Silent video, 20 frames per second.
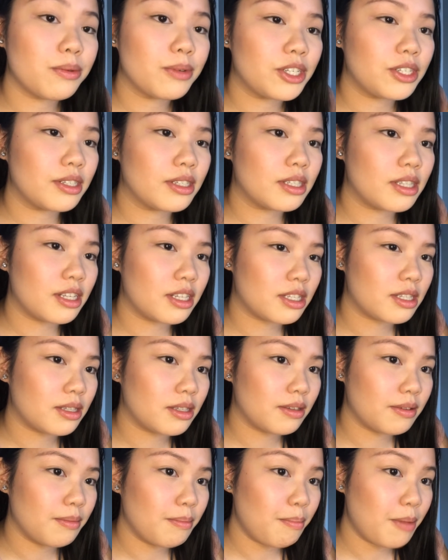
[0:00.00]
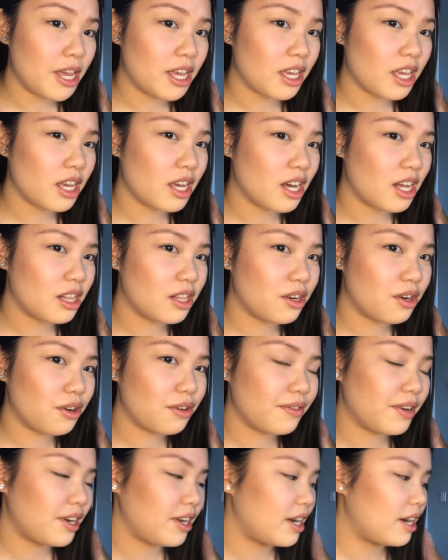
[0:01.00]
which is this pinky color
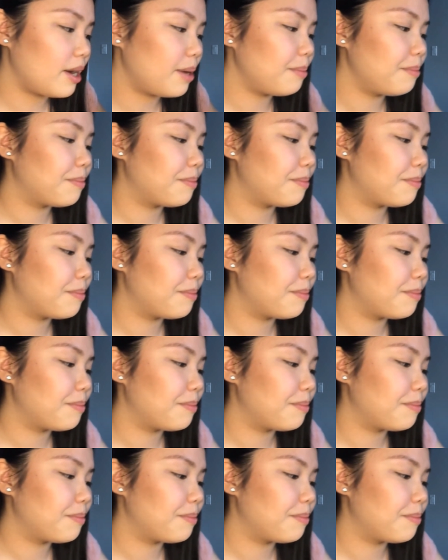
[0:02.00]
over here.